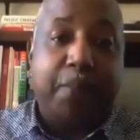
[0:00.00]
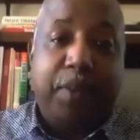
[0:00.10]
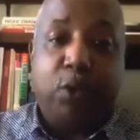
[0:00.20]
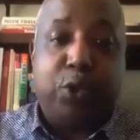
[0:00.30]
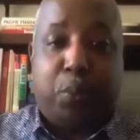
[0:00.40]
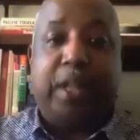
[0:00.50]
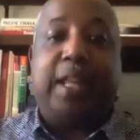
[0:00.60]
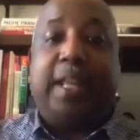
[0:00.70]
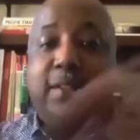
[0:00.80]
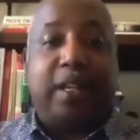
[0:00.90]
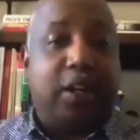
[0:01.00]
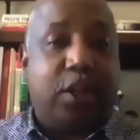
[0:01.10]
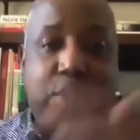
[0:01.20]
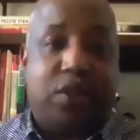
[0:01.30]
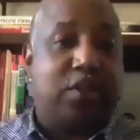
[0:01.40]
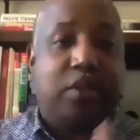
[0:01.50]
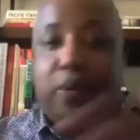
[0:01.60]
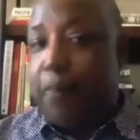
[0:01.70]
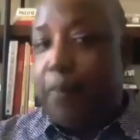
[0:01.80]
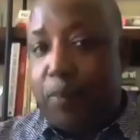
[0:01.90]
It was pretty easy to just
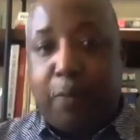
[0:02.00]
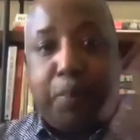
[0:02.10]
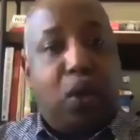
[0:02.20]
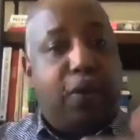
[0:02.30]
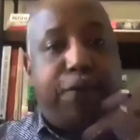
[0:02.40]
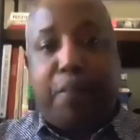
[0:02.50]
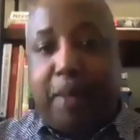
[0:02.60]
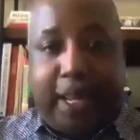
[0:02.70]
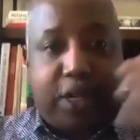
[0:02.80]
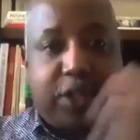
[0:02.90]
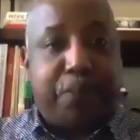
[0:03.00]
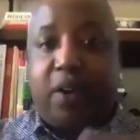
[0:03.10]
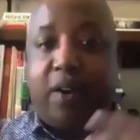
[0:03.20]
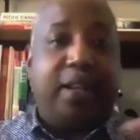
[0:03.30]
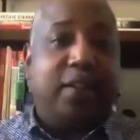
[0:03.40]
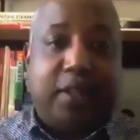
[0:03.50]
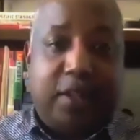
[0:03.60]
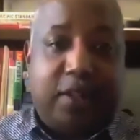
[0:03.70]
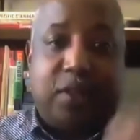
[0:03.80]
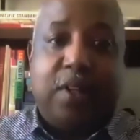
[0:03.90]
pull from my
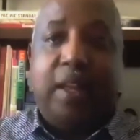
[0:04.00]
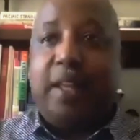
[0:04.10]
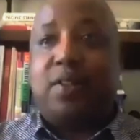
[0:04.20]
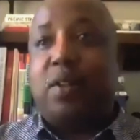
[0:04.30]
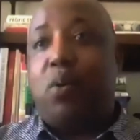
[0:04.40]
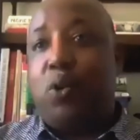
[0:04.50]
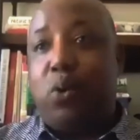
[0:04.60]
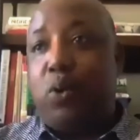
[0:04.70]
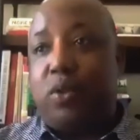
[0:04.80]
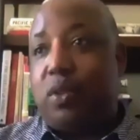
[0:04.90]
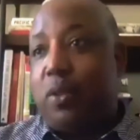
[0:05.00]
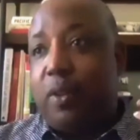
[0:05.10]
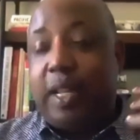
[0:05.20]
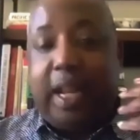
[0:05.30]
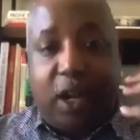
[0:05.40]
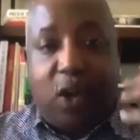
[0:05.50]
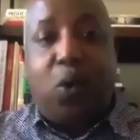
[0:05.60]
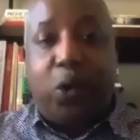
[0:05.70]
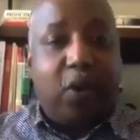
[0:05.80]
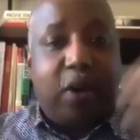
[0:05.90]
experiences as someone who was getting
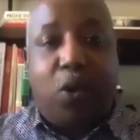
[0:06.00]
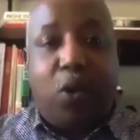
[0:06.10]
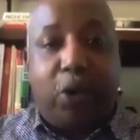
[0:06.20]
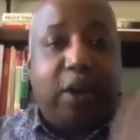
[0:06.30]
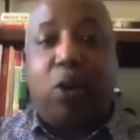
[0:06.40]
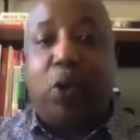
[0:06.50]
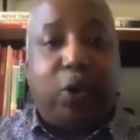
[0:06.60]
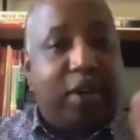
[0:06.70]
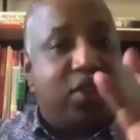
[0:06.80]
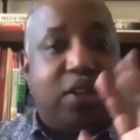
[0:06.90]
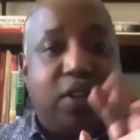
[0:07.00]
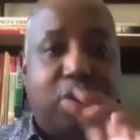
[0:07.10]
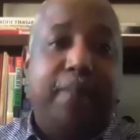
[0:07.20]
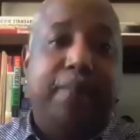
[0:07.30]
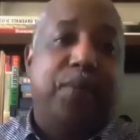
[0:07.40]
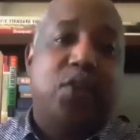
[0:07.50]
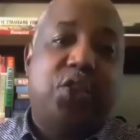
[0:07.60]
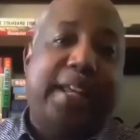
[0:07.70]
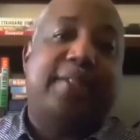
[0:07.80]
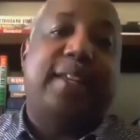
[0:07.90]
older and older and older and still
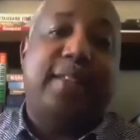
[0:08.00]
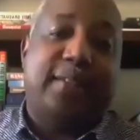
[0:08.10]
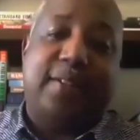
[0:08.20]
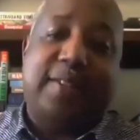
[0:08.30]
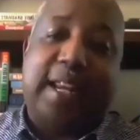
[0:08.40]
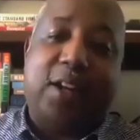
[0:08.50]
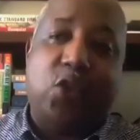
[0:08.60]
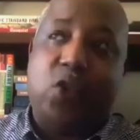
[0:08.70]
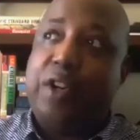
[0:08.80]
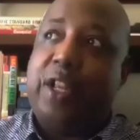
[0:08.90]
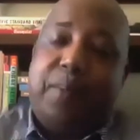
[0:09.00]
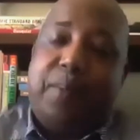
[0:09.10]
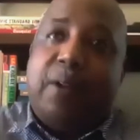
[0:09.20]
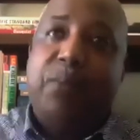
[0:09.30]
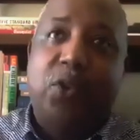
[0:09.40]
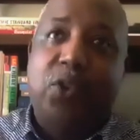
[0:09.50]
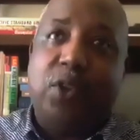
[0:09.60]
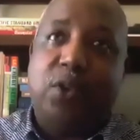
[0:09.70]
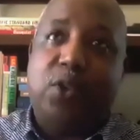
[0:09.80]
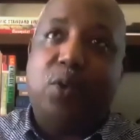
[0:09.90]
chasing this insane dream.
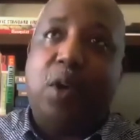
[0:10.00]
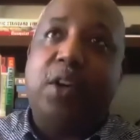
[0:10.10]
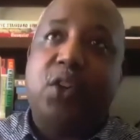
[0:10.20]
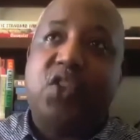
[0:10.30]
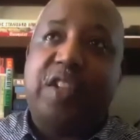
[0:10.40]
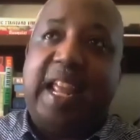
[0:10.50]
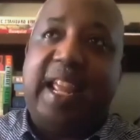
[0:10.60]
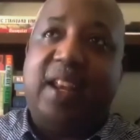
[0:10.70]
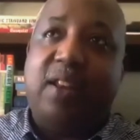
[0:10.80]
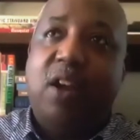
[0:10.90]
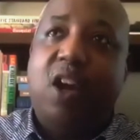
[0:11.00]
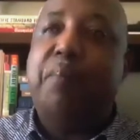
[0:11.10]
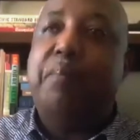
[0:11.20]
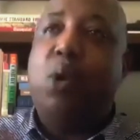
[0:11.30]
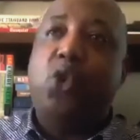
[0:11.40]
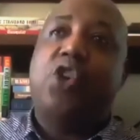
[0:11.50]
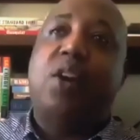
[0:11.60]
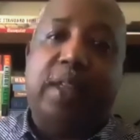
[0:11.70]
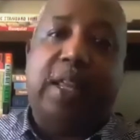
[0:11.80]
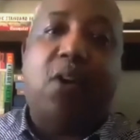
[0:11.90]
To understand
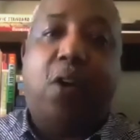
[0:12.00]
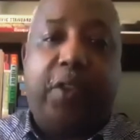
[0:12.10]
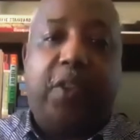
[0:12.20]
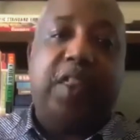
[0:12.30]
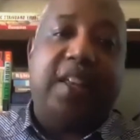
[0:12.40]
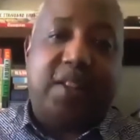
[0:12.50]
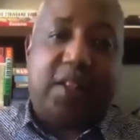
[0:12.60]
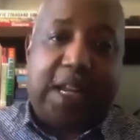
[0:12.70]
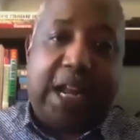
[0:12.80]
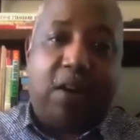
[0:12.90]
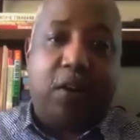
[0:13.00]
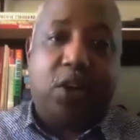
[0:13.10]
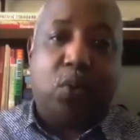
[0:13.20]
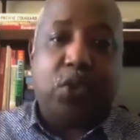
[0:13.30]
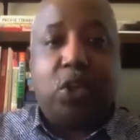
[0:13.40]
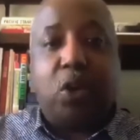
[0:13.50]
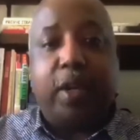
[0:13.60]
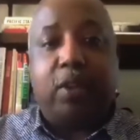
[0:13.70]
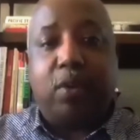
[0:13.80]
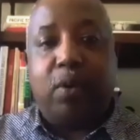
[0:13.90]
emotionally all the things that the character was
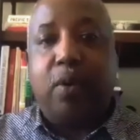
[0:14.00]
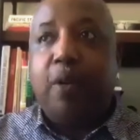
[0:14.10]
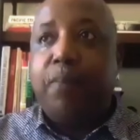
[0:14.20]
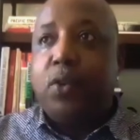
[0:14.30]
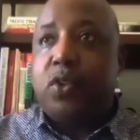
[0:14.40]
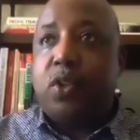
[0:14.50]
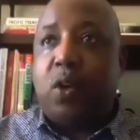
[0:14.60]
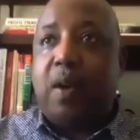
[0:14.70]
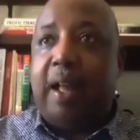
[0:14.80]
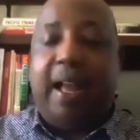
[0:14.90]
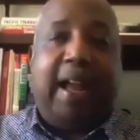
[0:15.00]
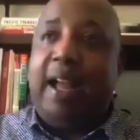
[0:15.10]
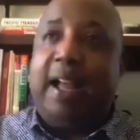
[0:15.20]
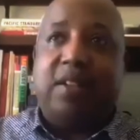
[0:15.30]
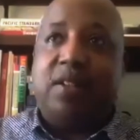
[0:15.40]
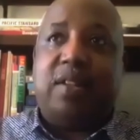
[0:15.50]
going through. So I